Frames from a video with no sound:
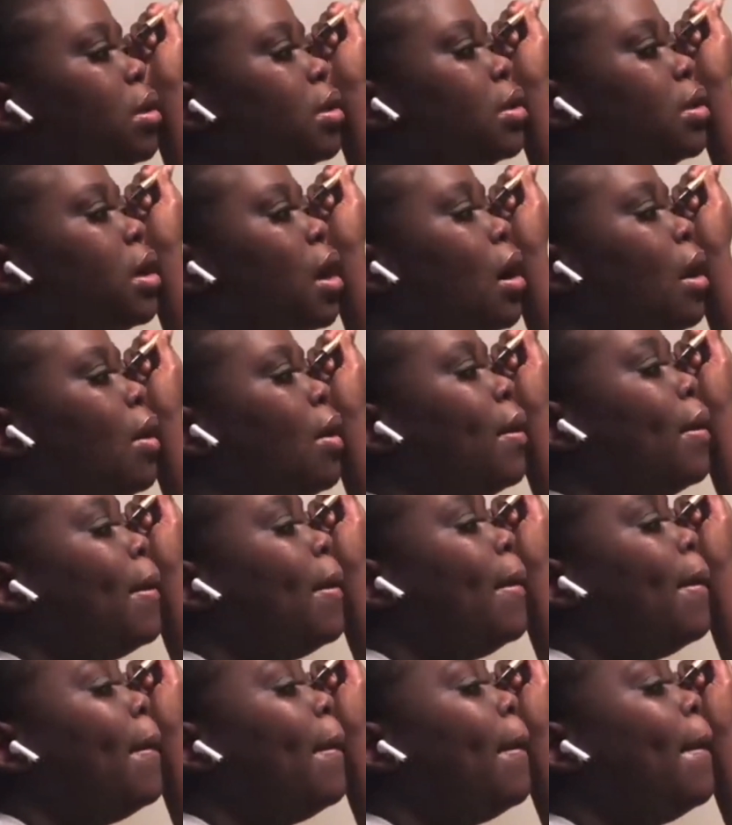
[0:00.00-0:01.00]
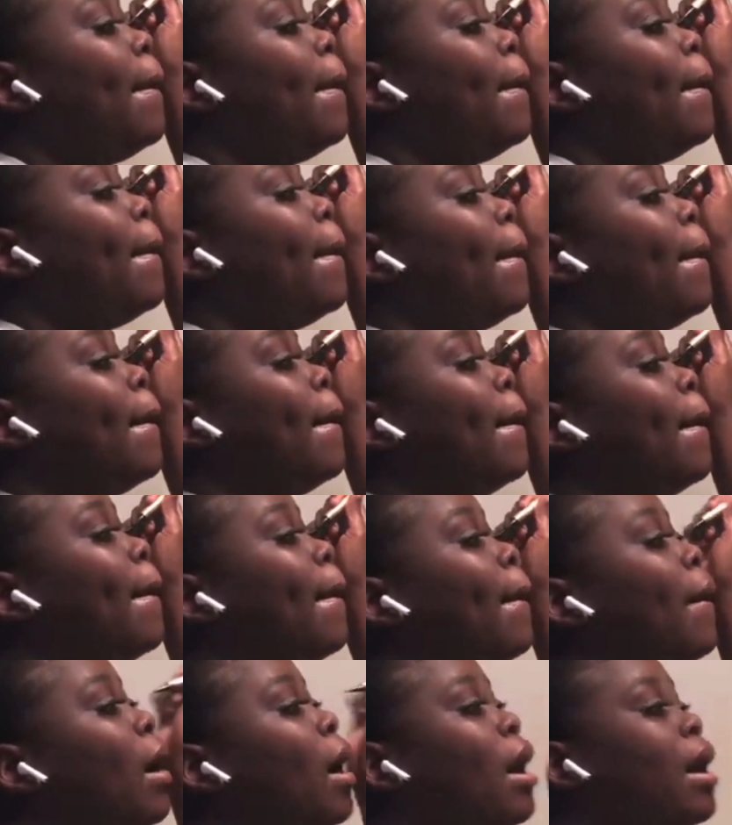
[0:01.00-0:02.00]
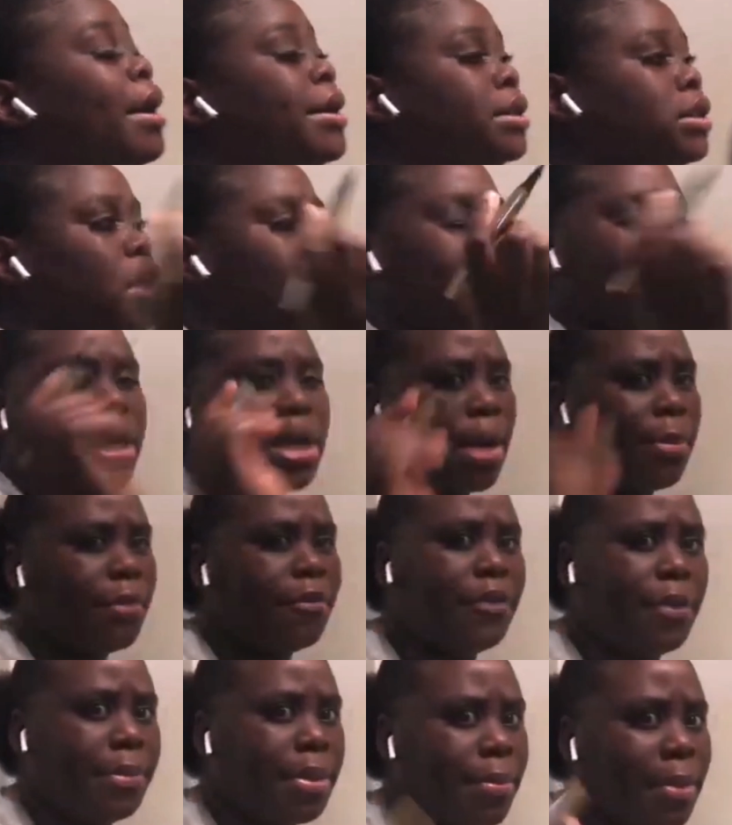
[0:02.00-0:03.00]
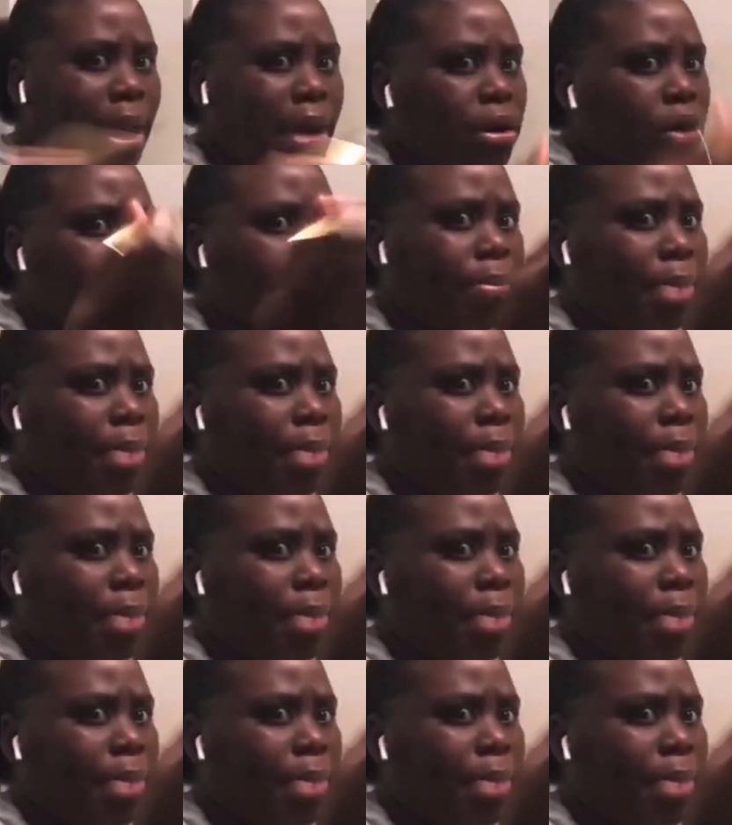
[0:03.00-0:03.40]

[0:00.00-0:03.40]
y'all. And don't be coming for me about no